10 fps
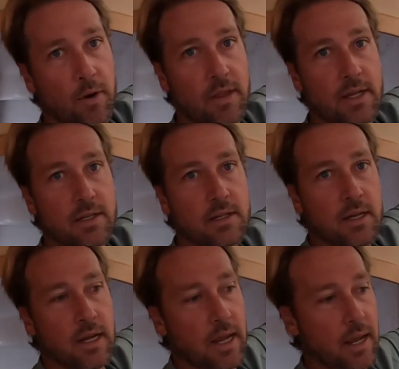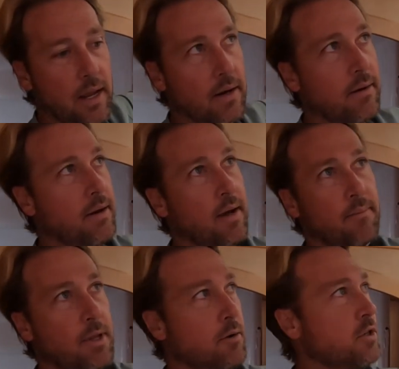one of these and,
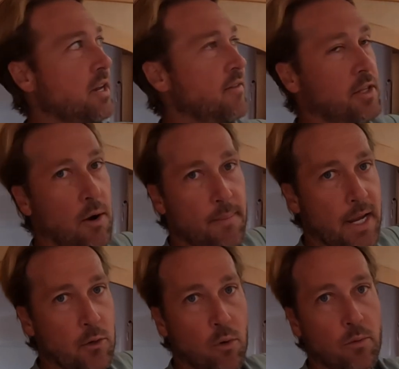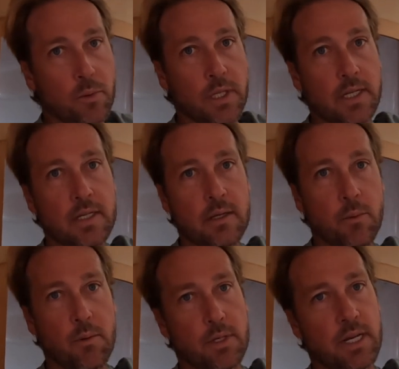you know, just have it there, a manual release that
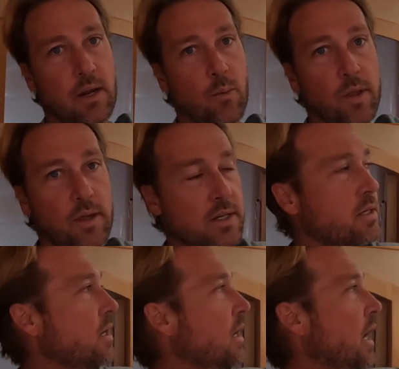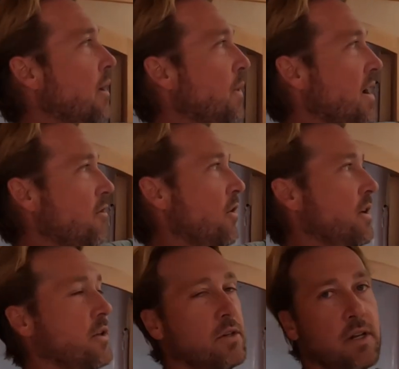we would take with us. And we have all
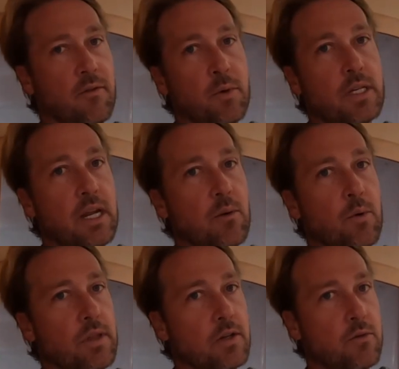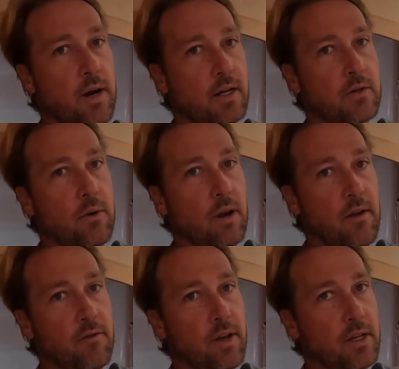the other stuff we take with us right next to our
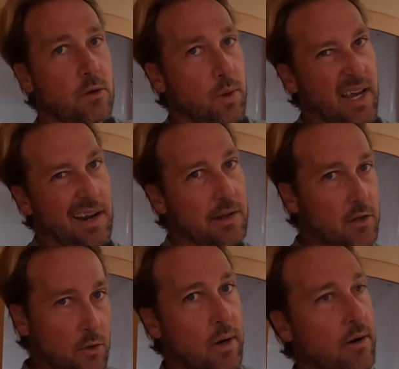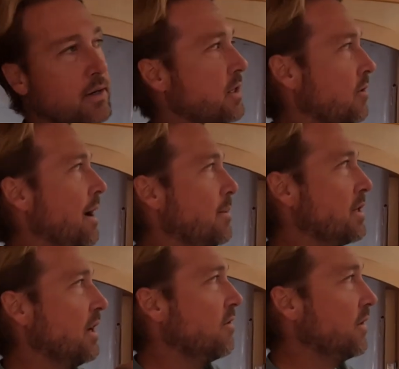life vest. So we kind of 2 areas to grab
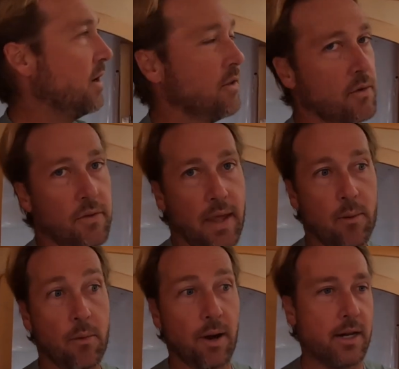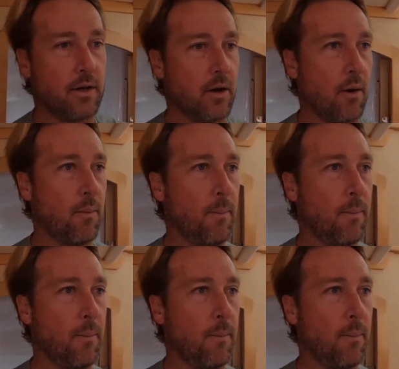stuff. Other than that, we're ready to go.